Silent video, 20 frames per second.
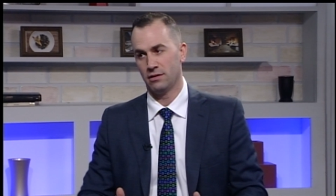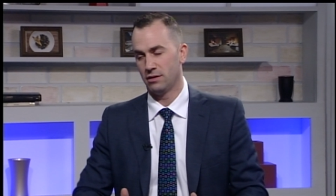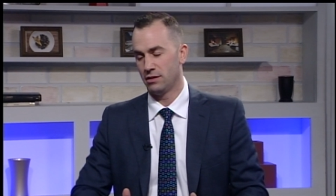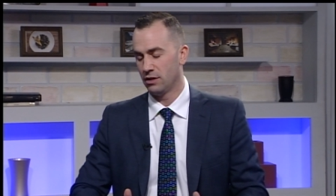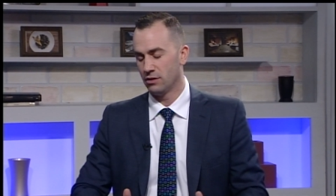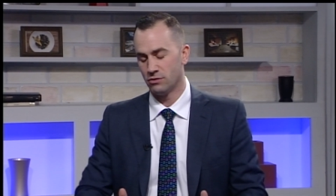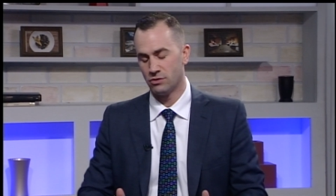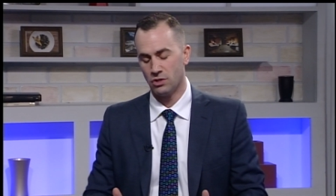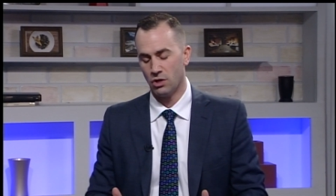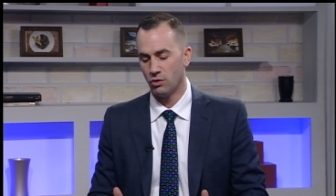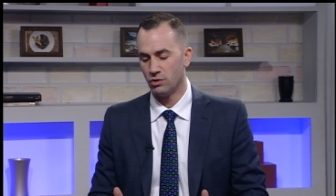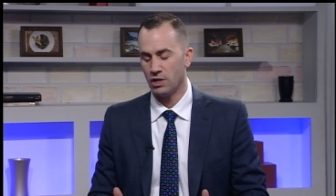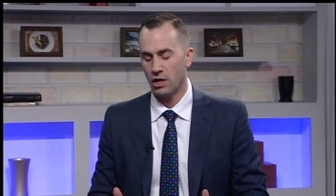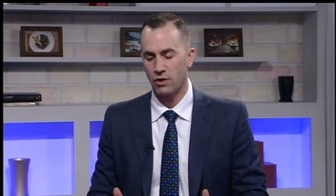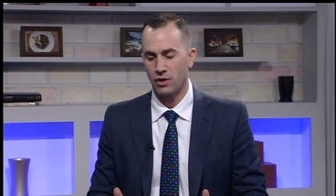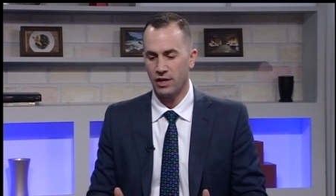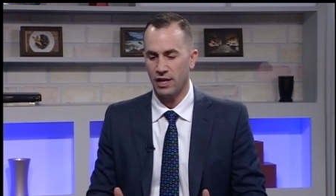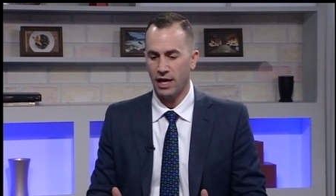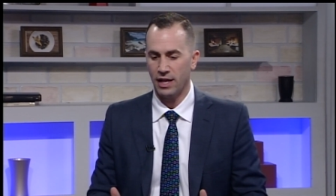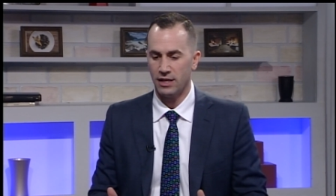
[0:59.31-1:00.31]
There's no doubt
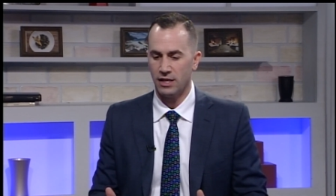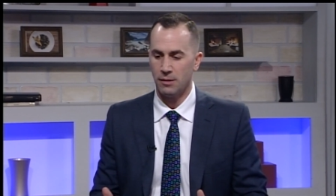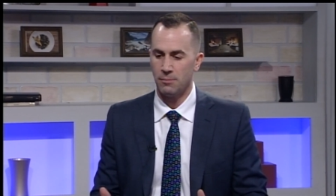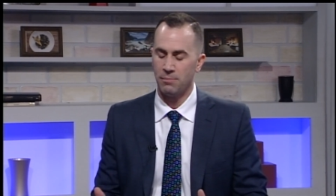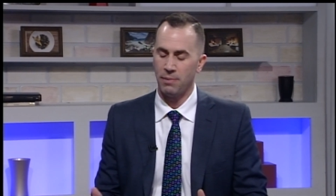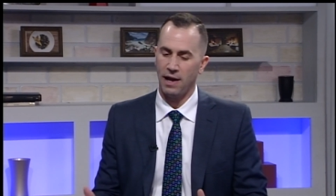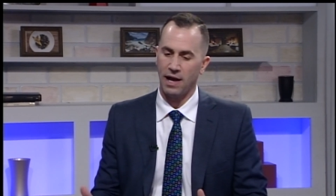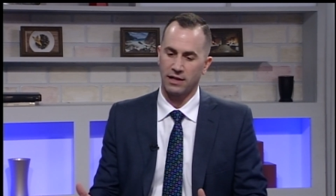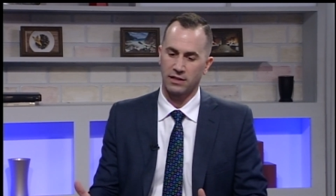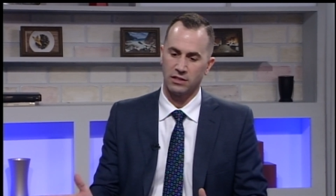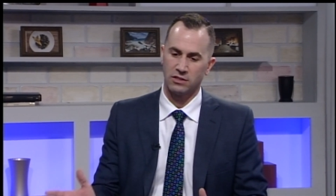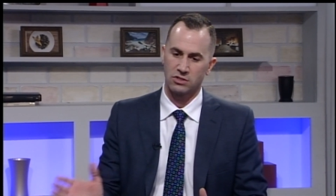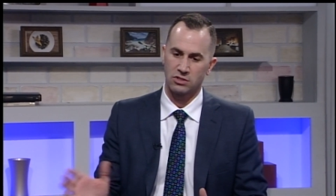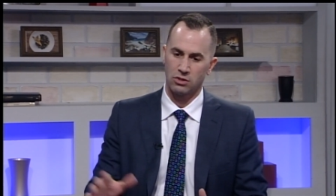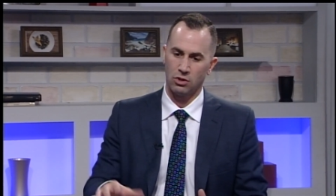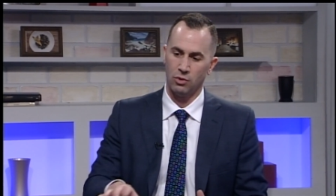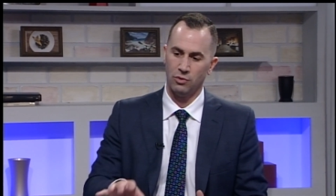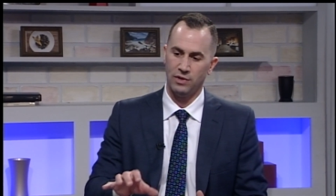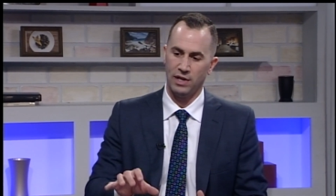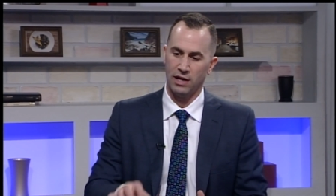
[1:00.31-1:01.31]
it had an impact. It
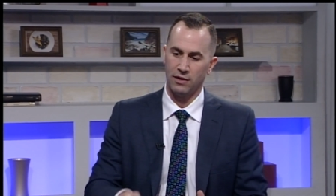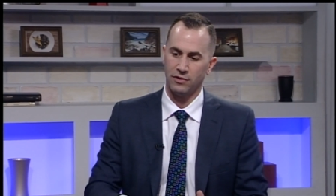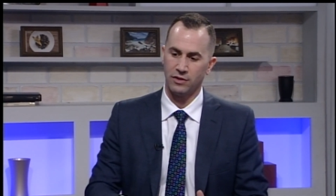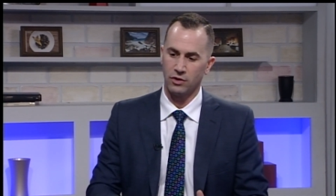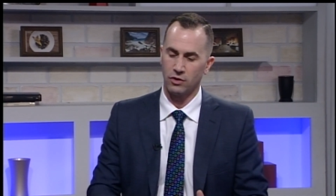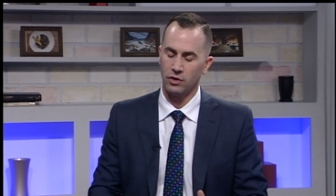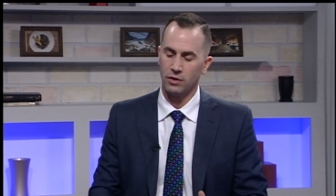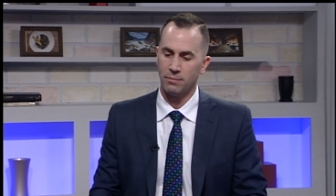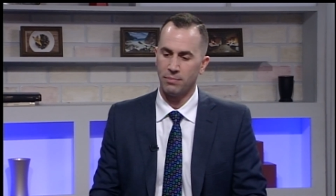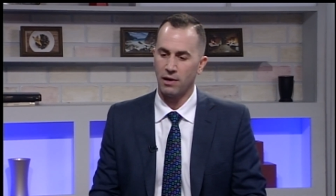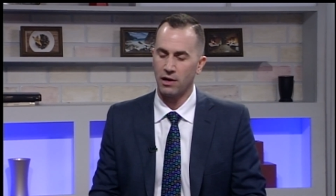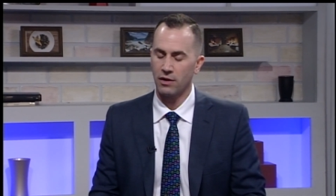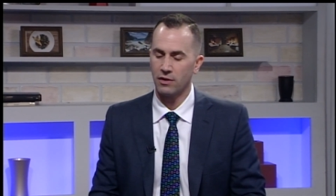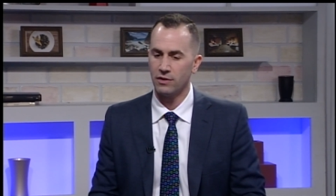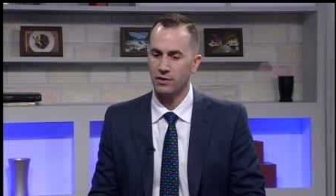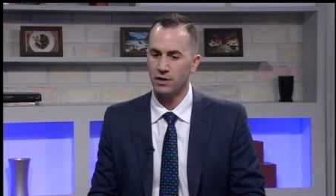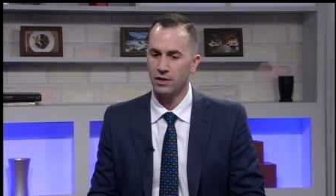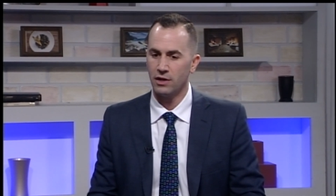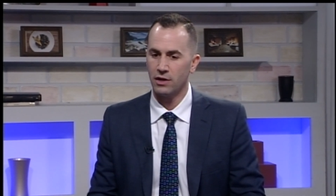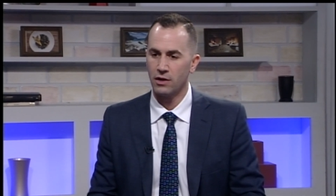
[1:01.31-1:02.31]
slowed down the early part of the
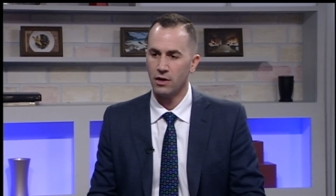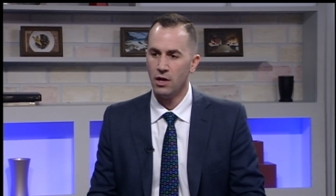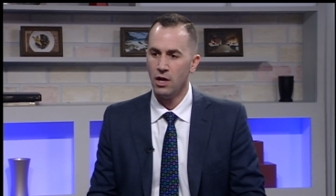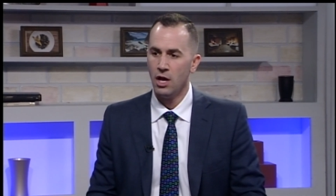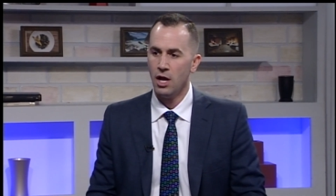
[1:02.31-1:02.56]
year.